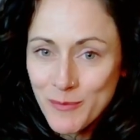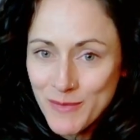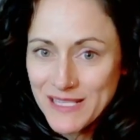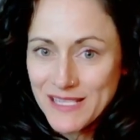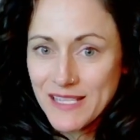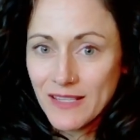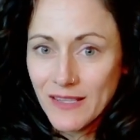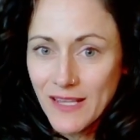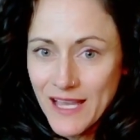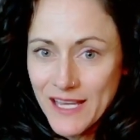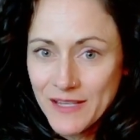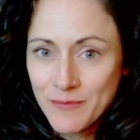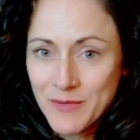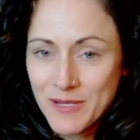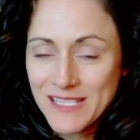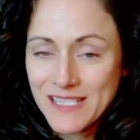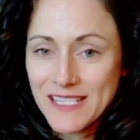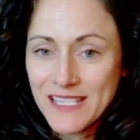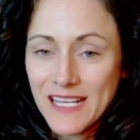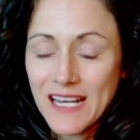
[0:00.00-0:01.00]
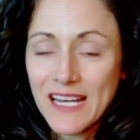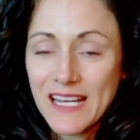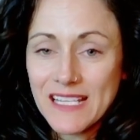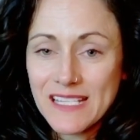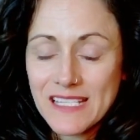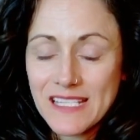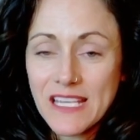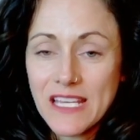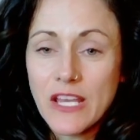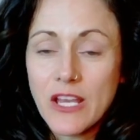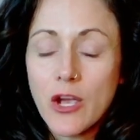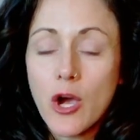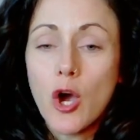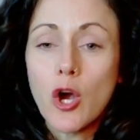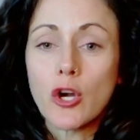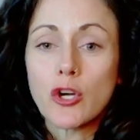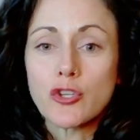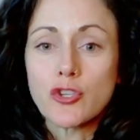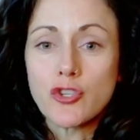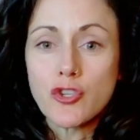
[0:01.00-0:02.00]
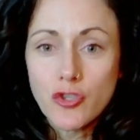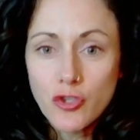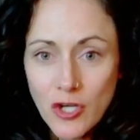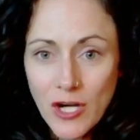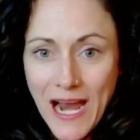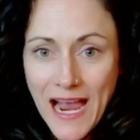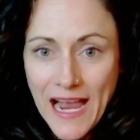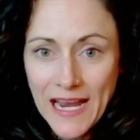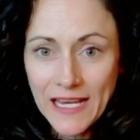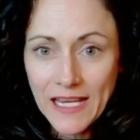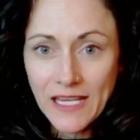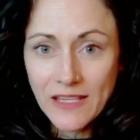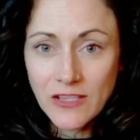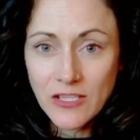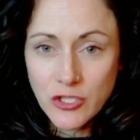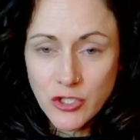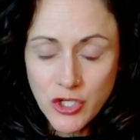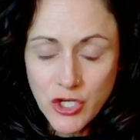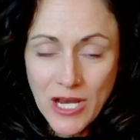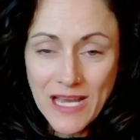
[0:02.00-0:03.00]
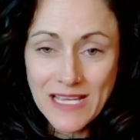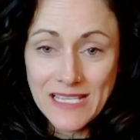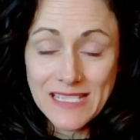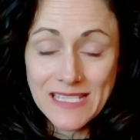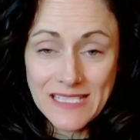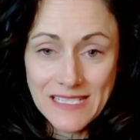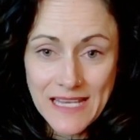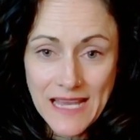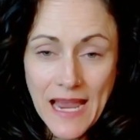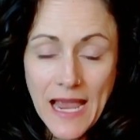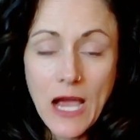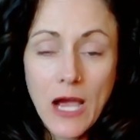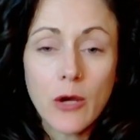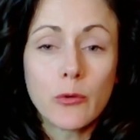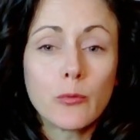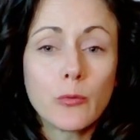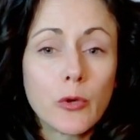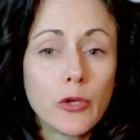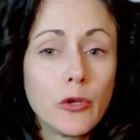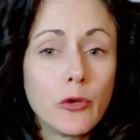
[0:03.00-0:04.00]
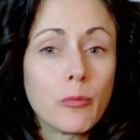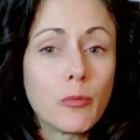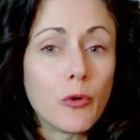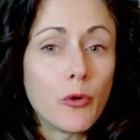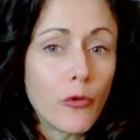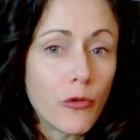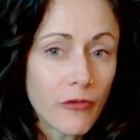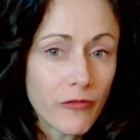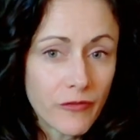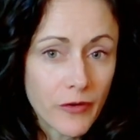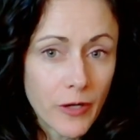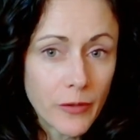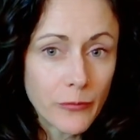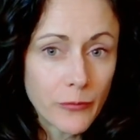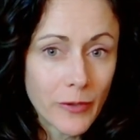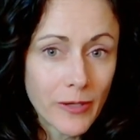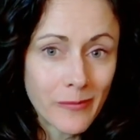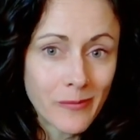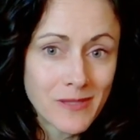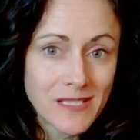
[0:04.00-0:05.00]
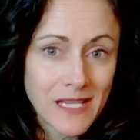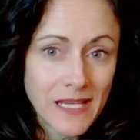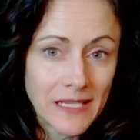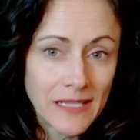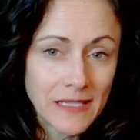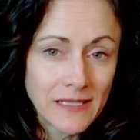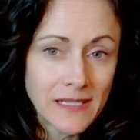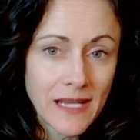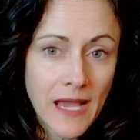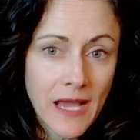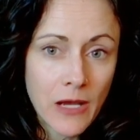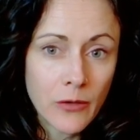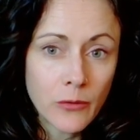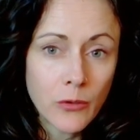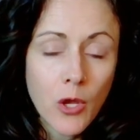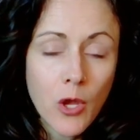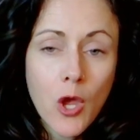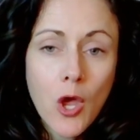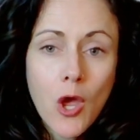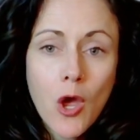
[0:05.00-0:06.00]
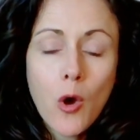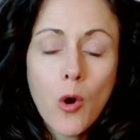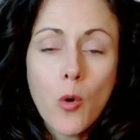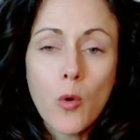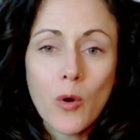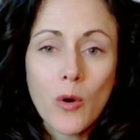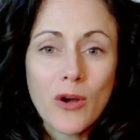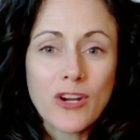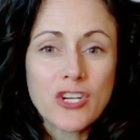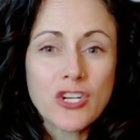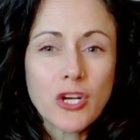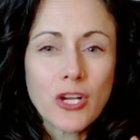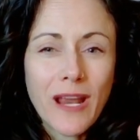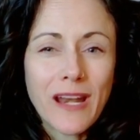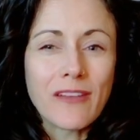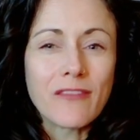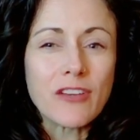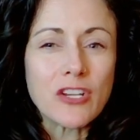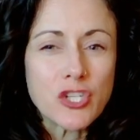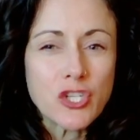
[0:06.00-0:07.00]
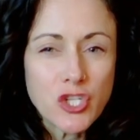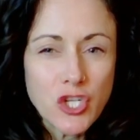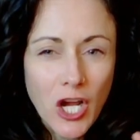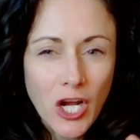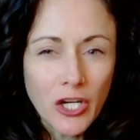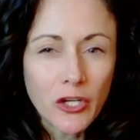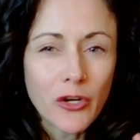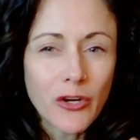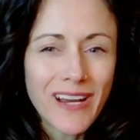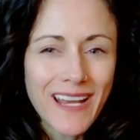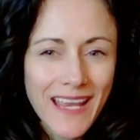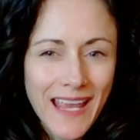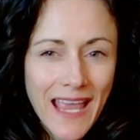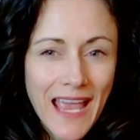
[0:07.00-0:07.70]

misalignments that I see are dragging the chest down when you pull the front ribs in and down, or kind of a shuddering